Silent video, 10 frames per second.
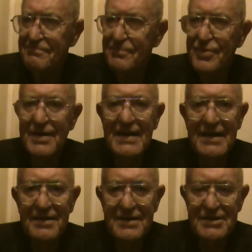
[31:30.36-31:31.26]
putting
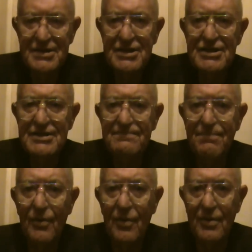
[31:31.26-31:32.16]
out its
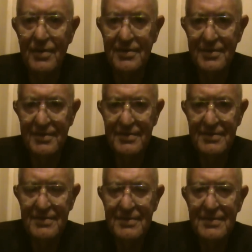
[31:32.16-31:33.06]
spores,
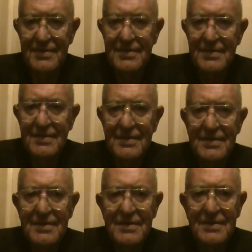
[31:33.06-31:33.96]

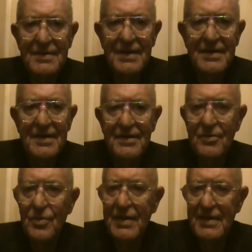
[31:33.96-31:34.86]
and let the
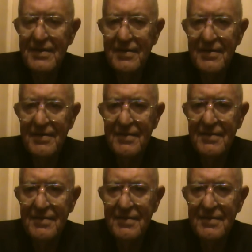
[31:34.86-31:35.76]
winds
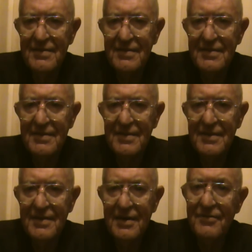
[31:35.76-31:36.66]

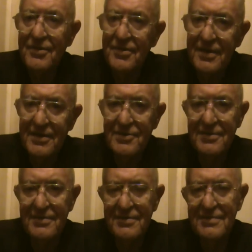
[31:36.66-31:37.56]
of
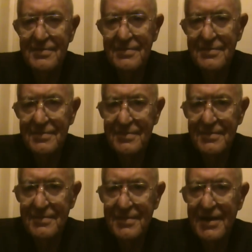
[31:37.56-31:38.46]
creation
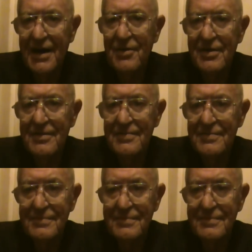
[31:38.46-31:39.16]
carry them